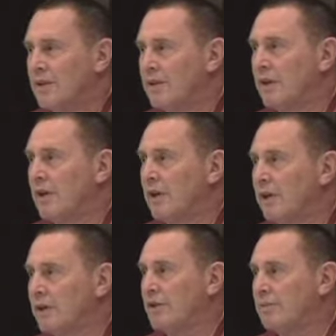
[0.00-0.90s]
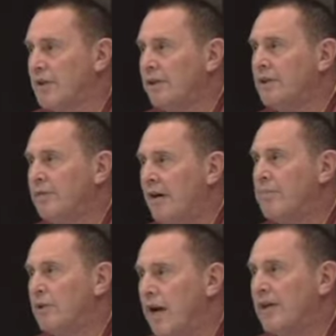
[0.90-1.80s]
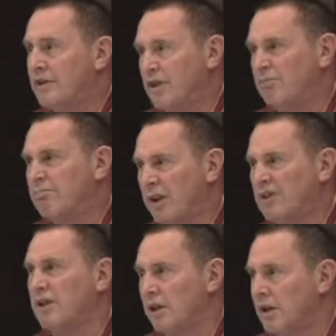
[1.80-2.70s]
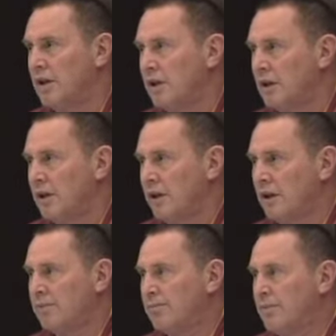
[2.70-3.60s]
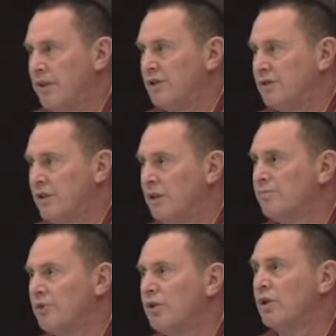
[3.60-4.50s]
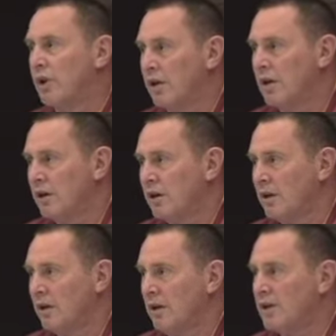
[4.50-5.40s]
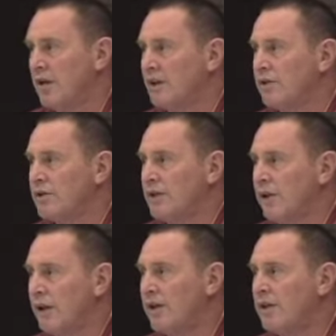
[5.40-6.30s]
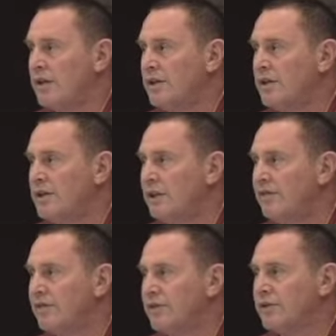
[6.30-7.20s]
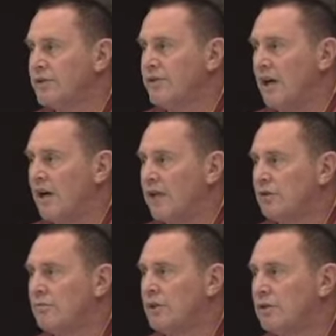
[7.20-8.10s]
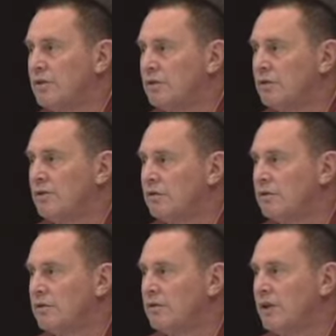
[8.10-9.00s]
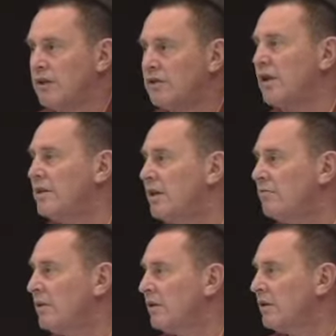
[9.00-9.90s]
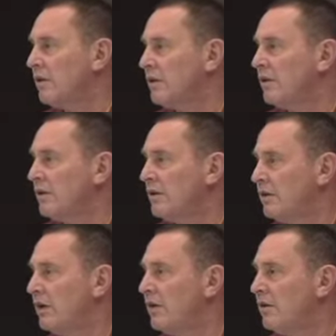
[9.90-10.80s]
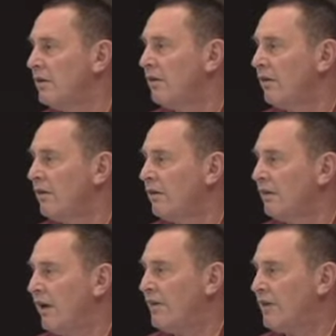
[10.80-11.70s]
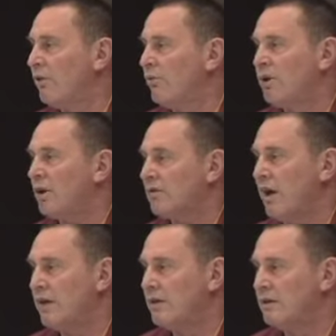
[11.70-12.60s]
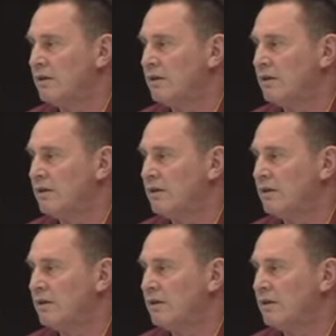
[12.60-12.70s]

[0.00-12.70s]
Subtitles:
See, the subjective apparatus is busted. It's impure. It's like those air conditioning filters that got too much dust on them, and they don't work right.